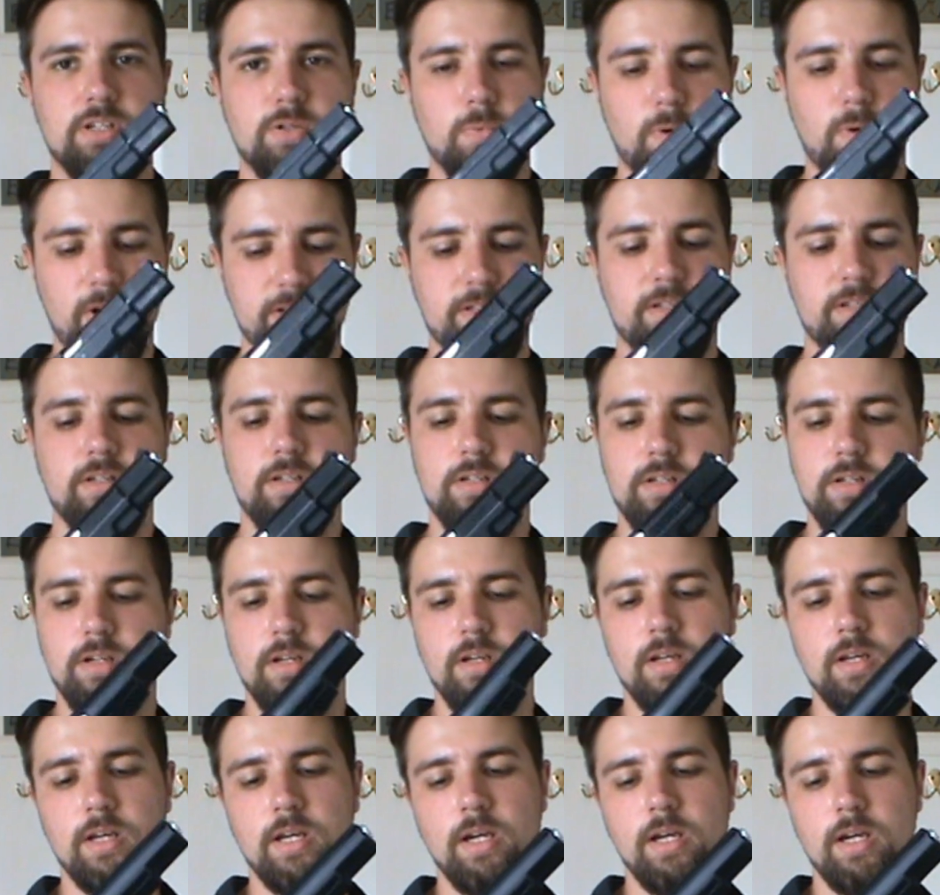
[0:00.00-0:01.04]
this
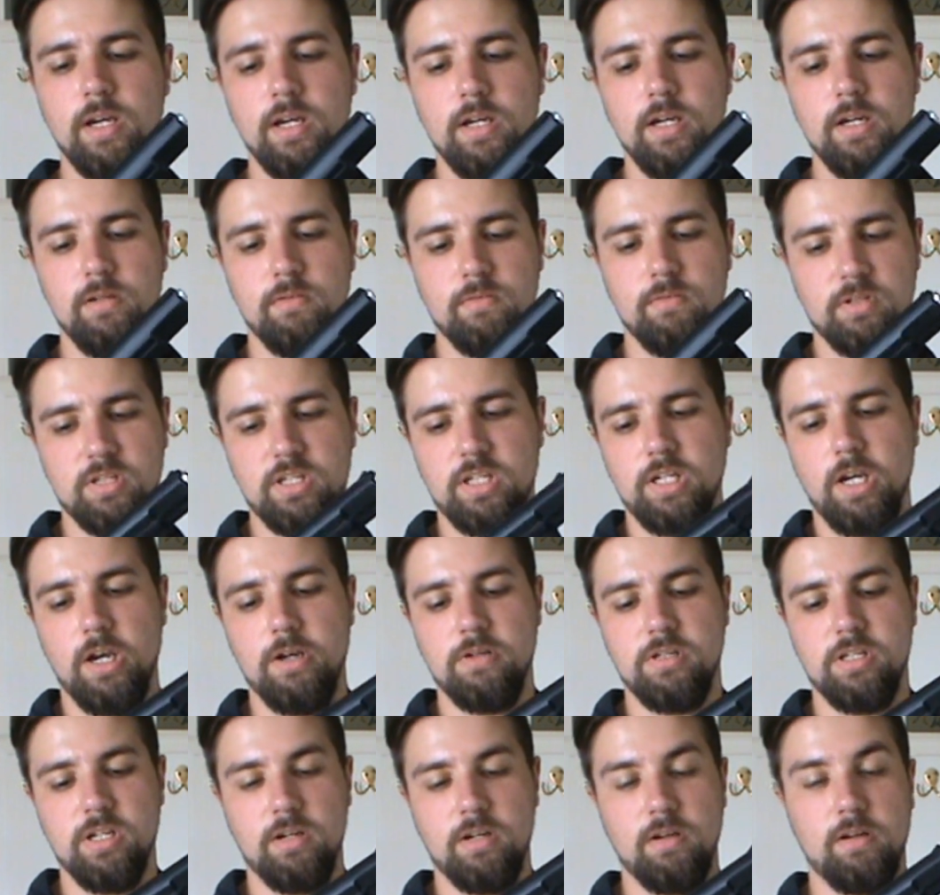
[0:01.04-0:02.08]
once, the
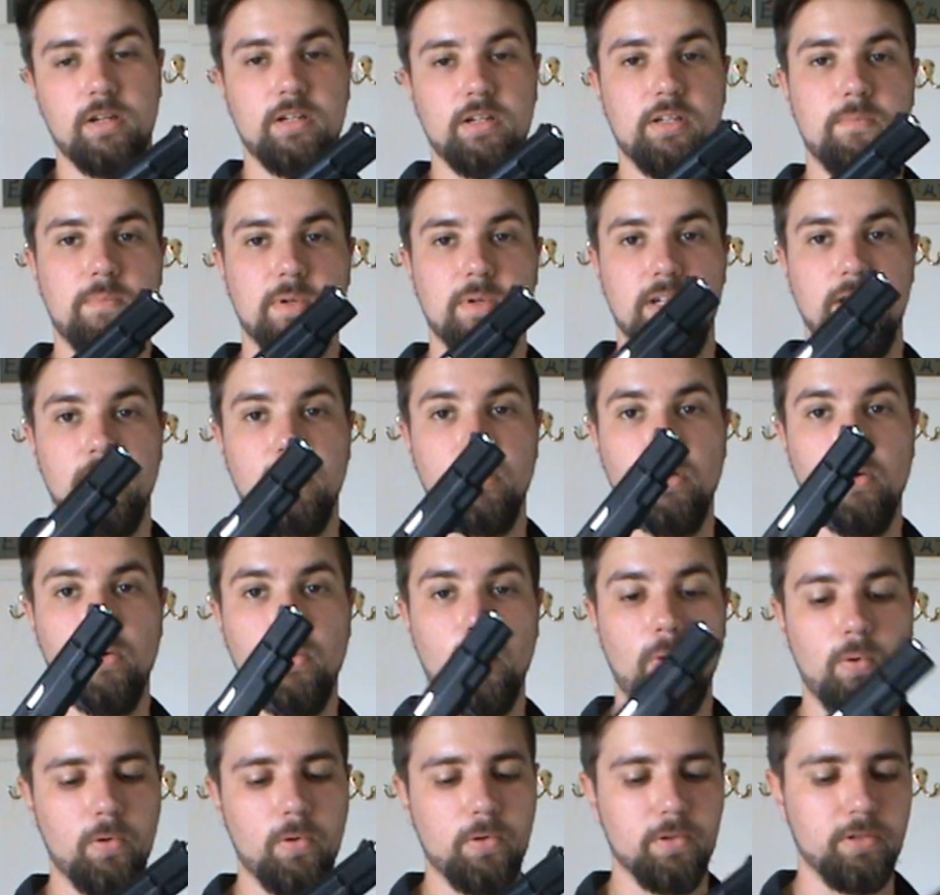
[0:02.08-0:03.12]
CO2, and it's been
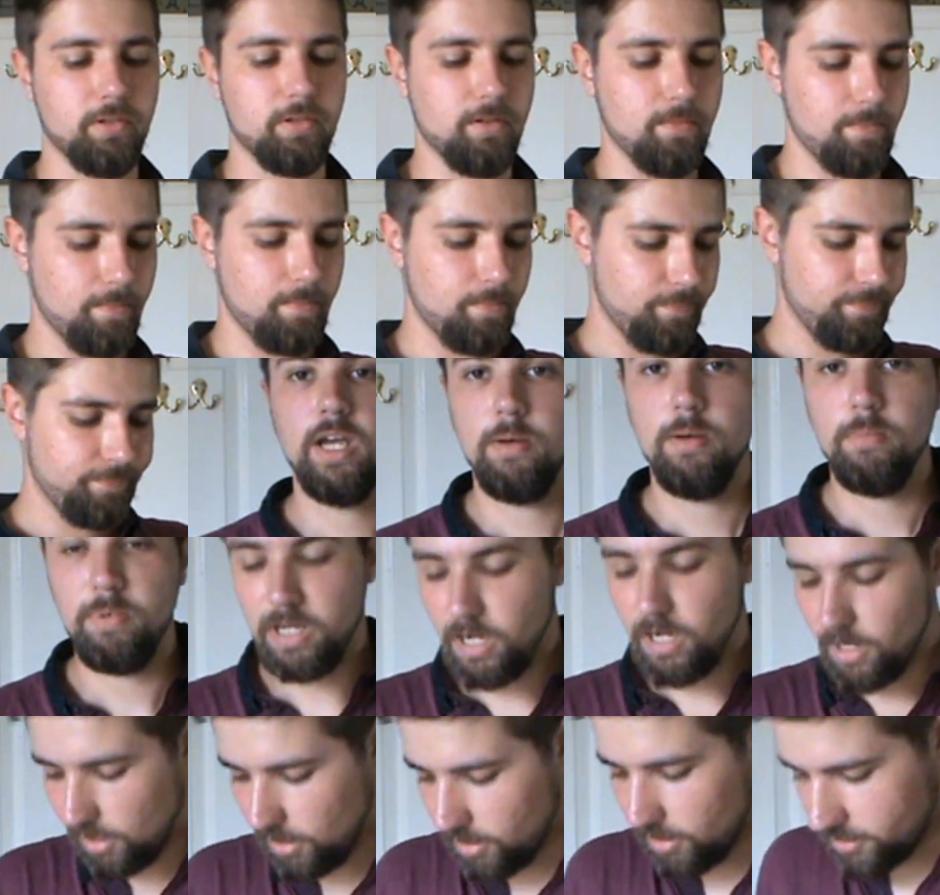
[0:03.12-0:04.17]
awesome.
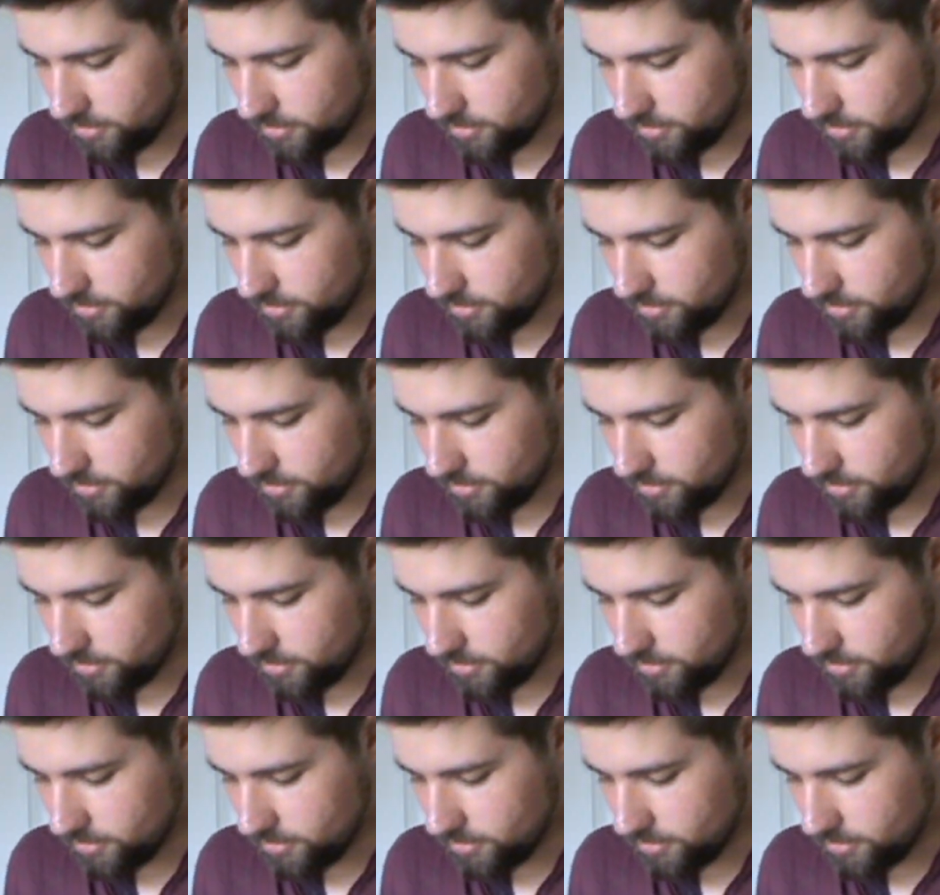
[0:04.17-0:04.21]
But yeah, I